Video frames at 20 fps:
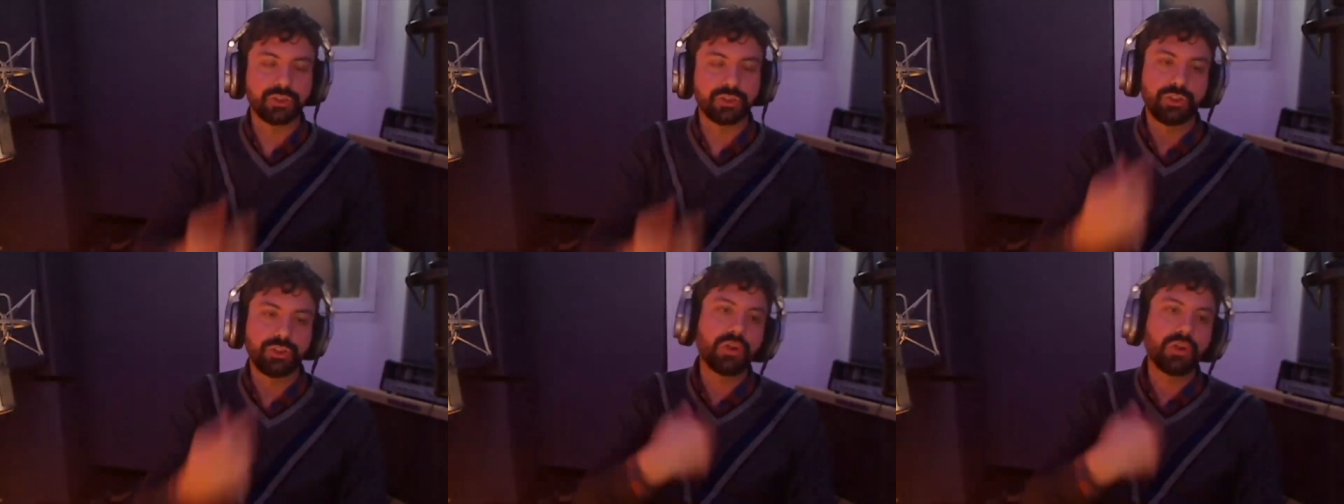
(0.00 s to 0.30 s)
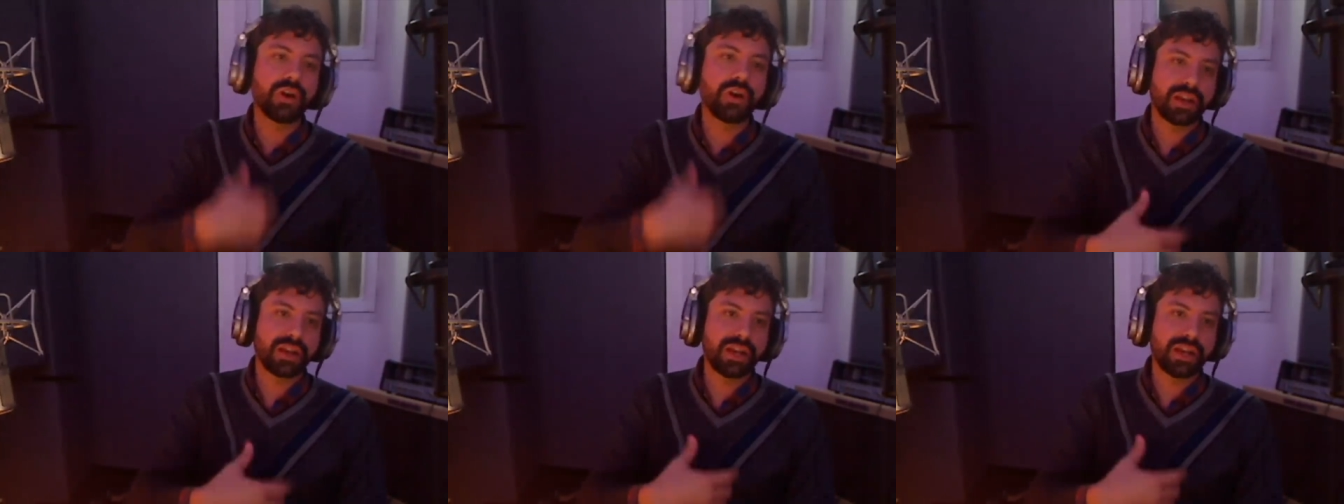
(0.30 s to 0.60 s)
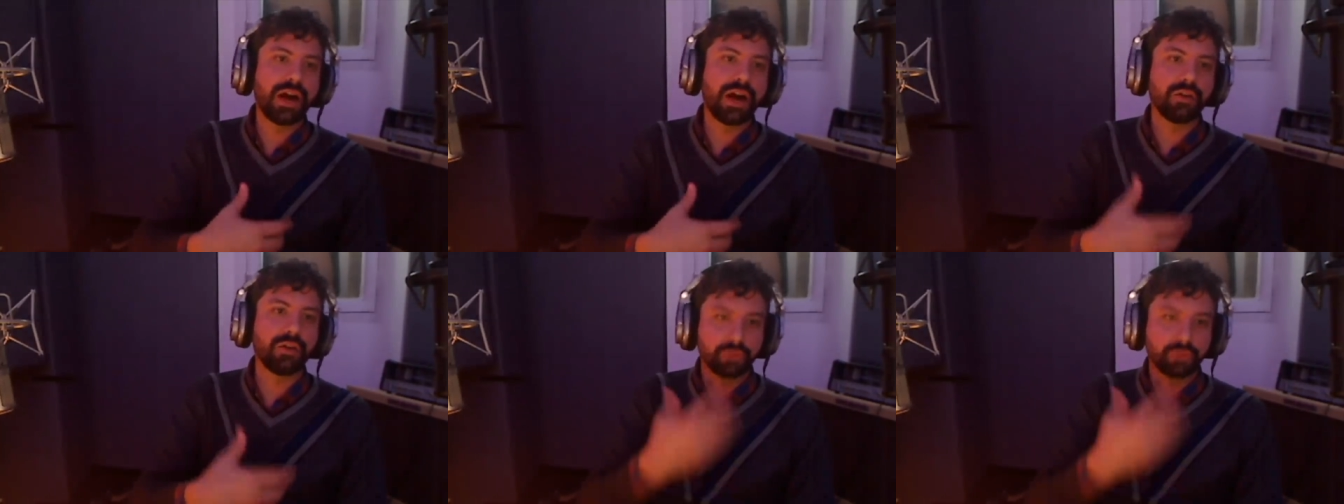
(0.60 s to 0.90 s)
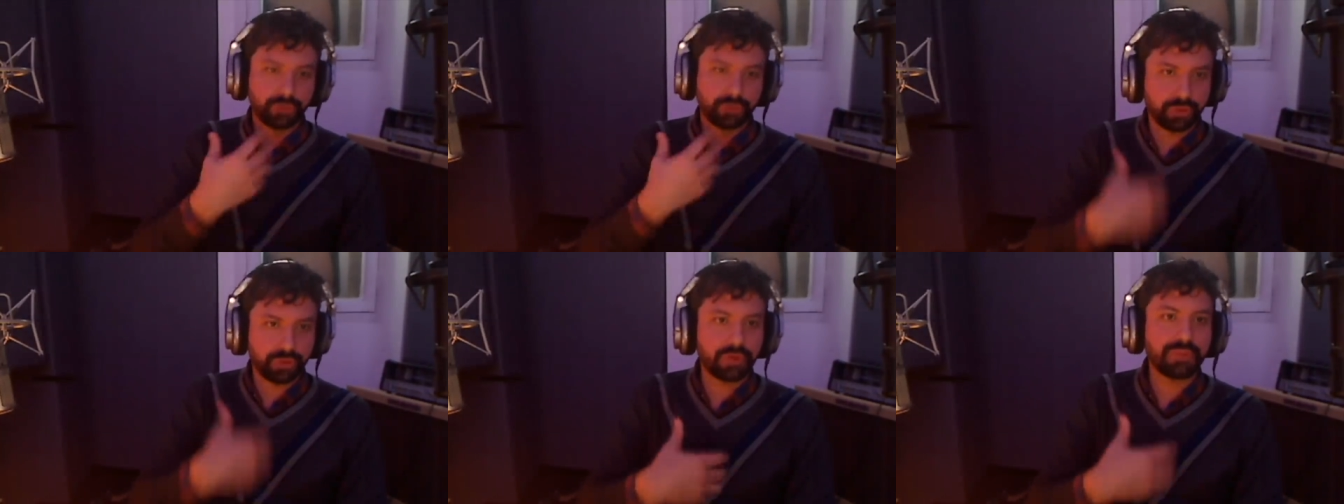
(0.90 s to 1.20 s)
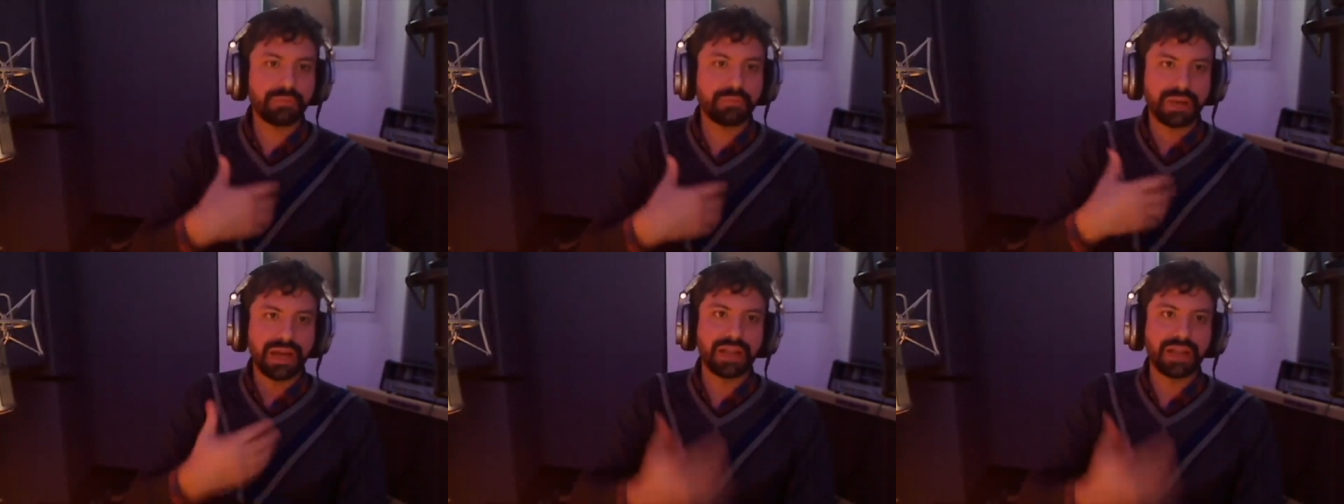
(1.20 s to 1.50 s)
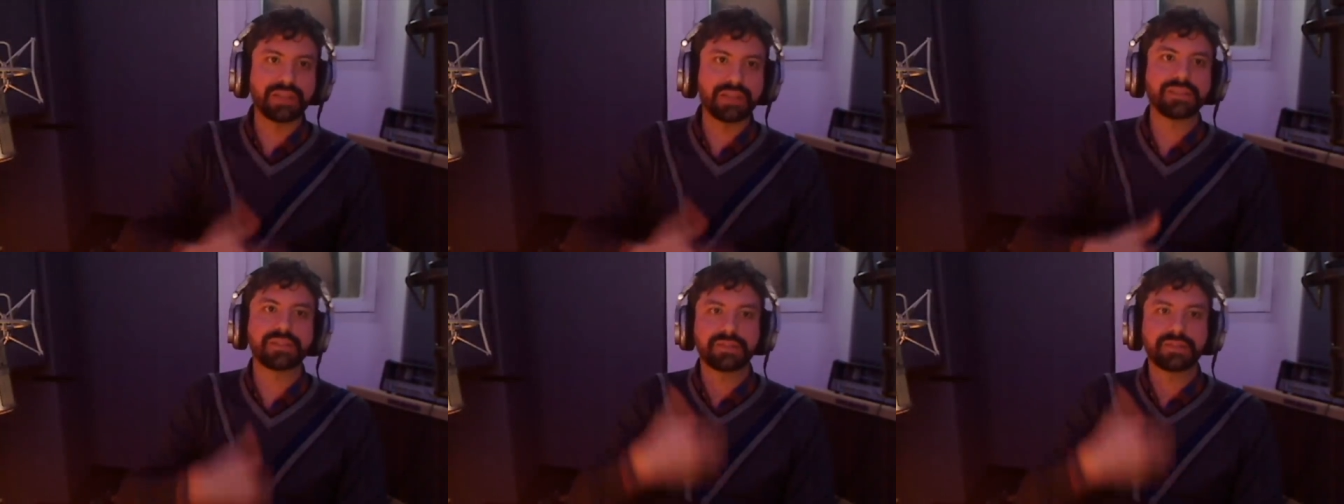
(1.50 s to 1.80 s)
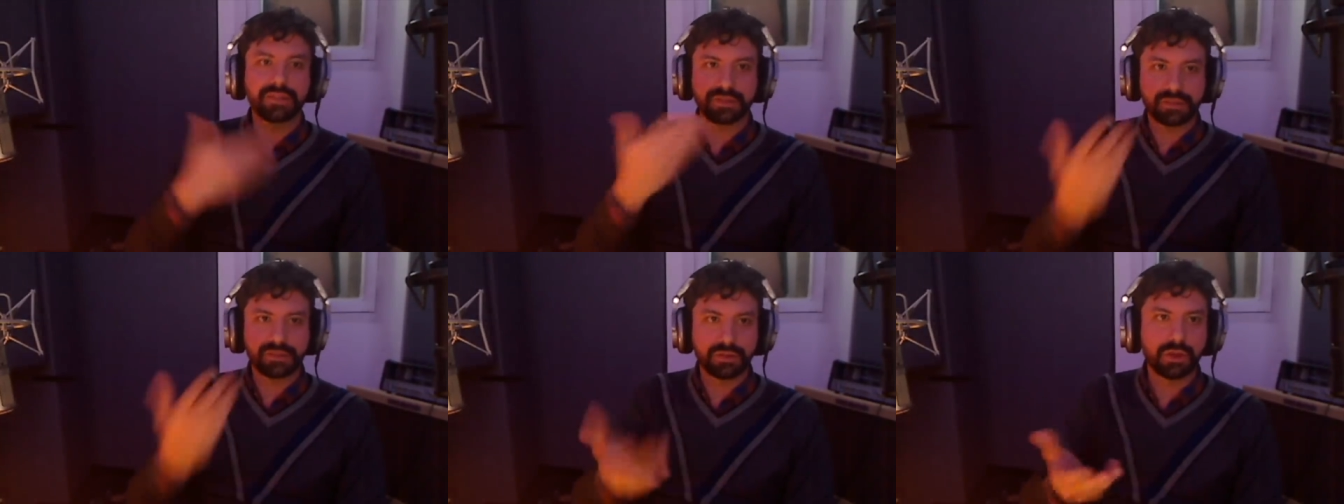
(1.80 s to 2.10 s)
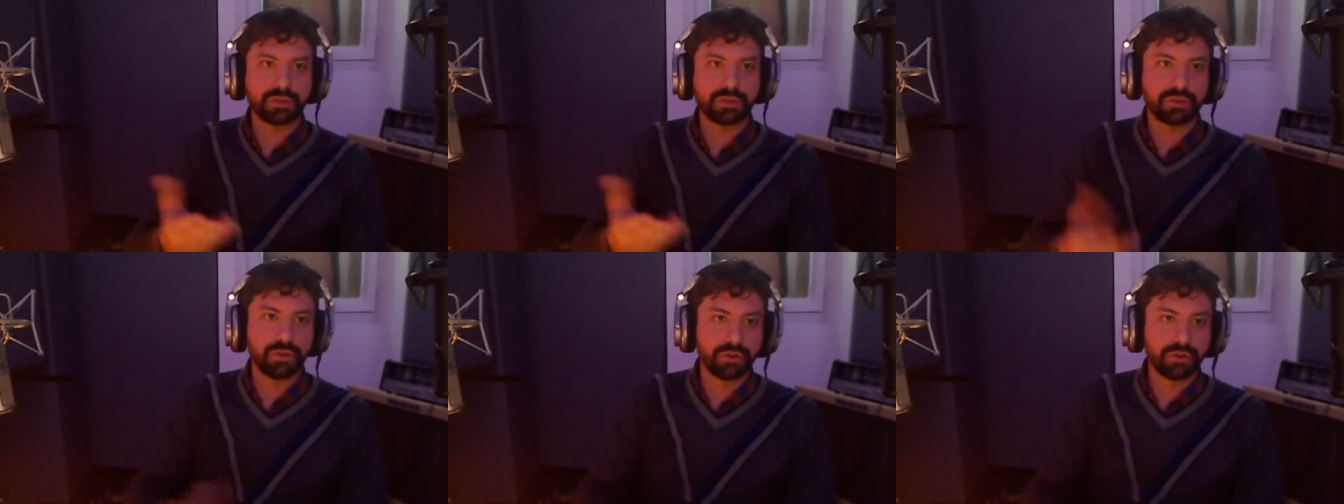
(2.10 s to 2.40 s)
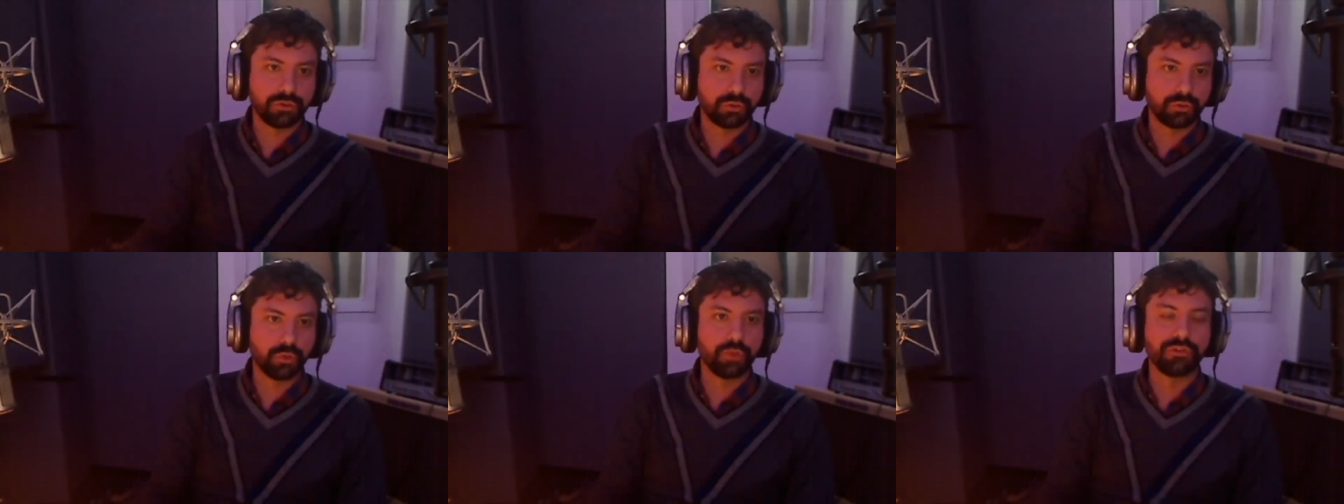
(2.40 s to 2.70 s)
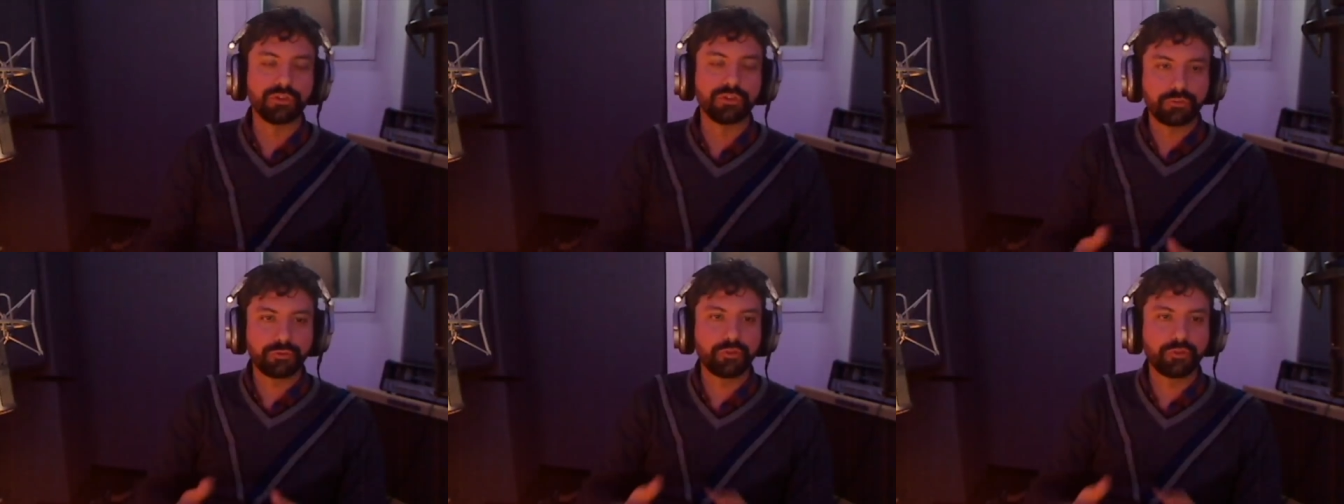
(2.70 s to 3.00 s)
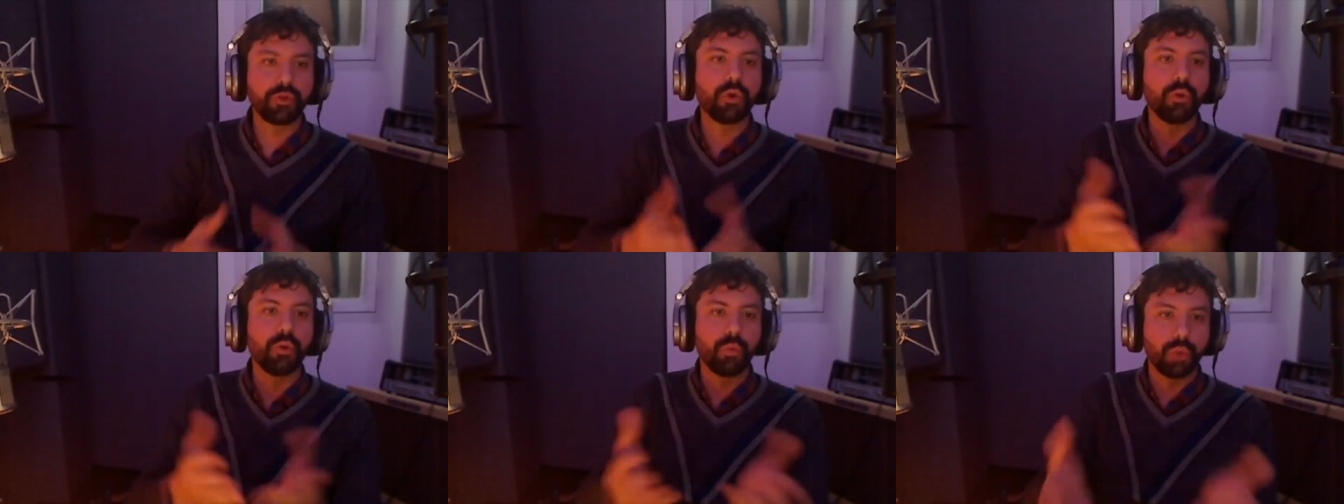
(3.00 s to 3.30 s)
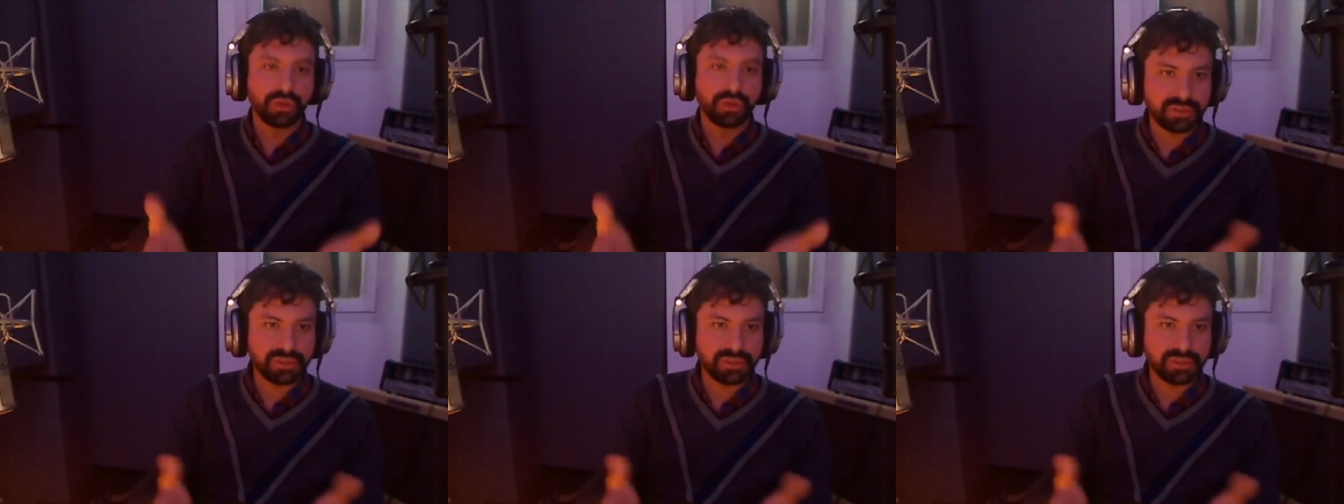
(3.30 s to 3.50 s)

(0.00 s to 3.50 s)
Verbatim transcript: your account or your balance is not going to overflow what is.